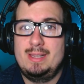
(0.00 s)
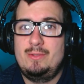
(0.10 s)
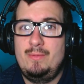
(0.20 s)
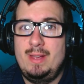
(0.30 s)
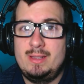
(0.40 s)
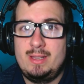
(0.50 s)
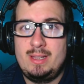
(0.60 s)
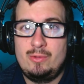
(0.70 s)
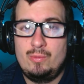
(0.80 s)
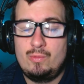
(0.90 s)
that went
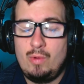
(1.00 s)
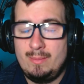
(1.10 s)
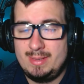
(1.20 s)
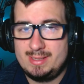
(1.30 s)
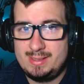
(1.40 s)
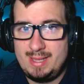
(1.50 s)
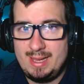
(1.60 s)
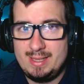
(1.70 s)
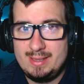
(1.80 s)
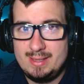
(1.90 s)
into coma state,